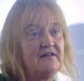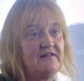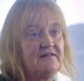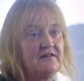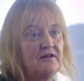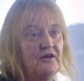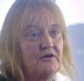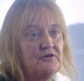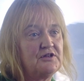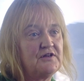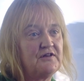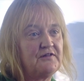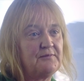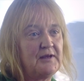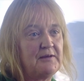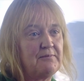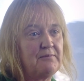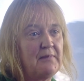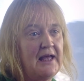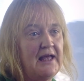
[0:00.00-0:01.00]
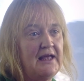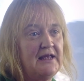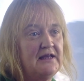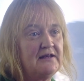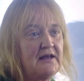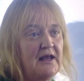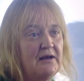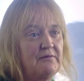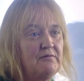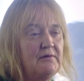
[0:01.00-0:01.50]
disclosure's been
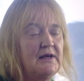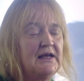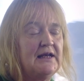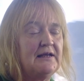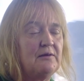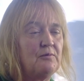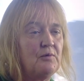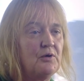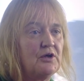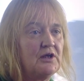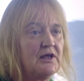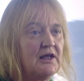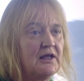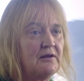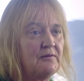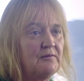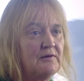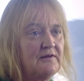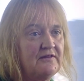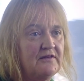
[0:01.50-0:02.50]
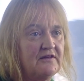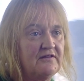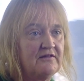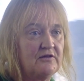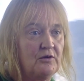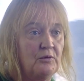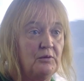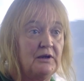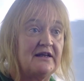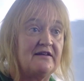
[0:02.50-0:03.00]
made and really working with the
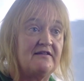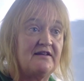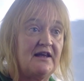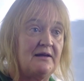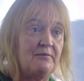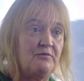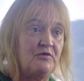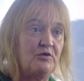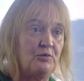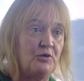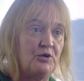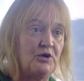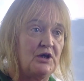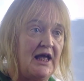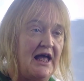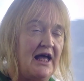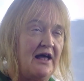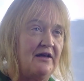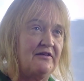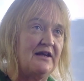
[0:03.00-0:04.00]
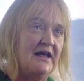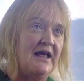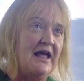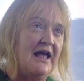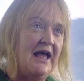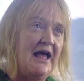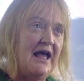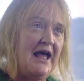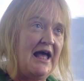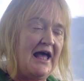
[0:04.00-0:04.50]
schooling team to work out
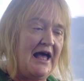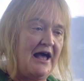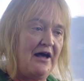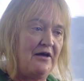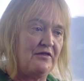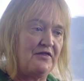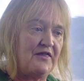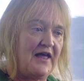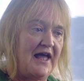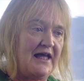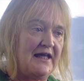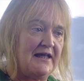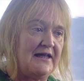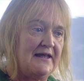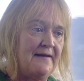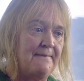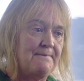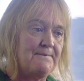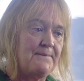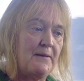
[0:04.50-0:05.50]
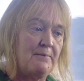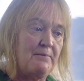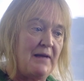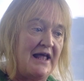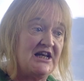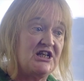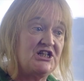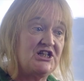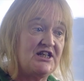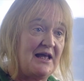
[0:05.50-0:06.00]
how they
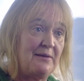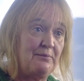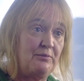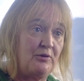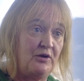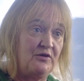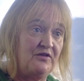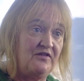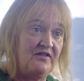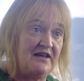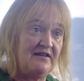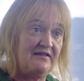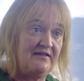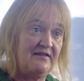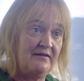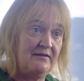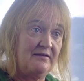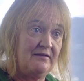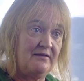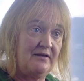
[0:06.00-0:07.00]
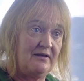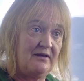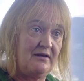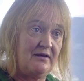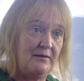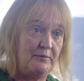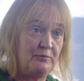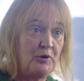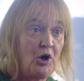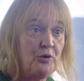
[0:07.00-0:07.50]
manage that process
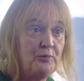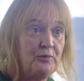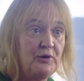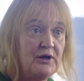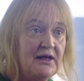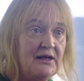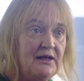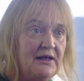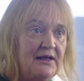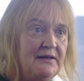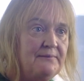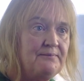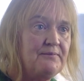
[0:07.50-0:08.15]
appropriately.